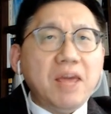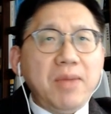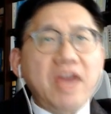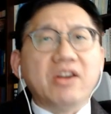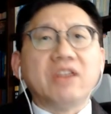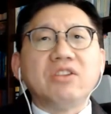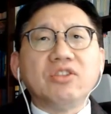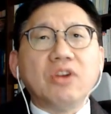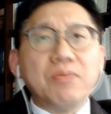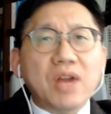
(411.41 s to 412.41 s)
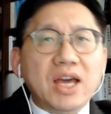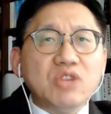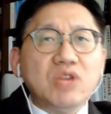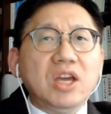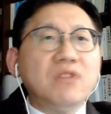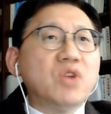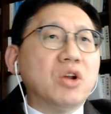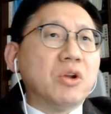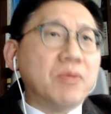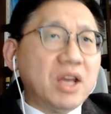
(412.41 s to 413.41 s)
bare the supply chain
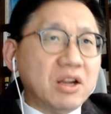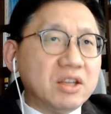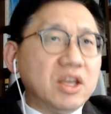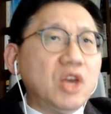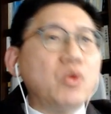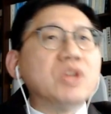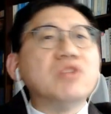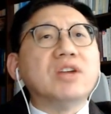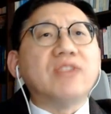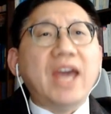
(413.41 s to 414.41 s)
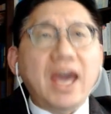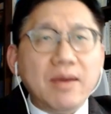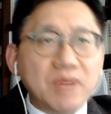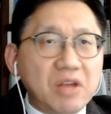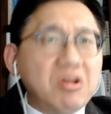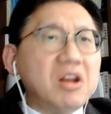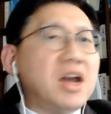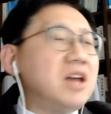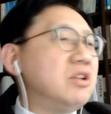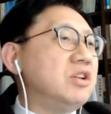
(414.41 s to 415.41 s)
vulnerability, which has heavily
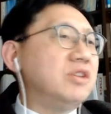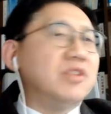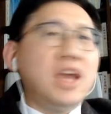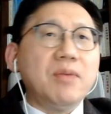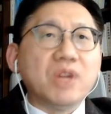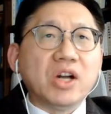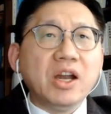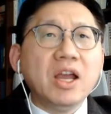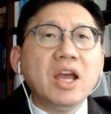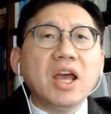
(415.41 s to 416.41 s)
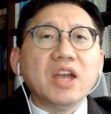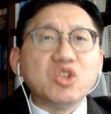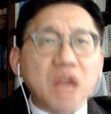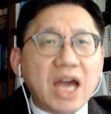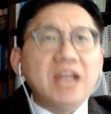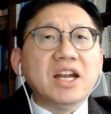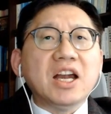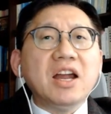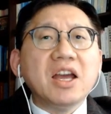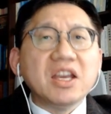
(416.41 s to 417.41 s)
relied on its neighbor,
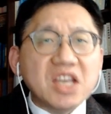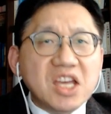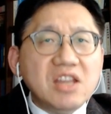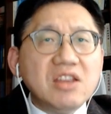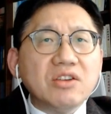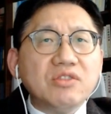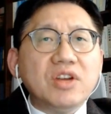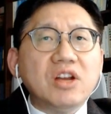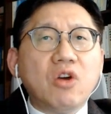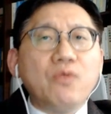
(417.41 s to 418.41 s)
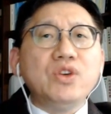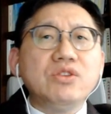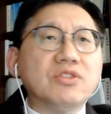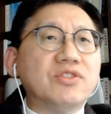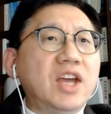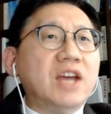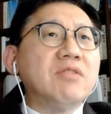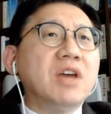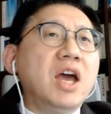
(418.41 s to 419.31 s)
China. Industrial officials said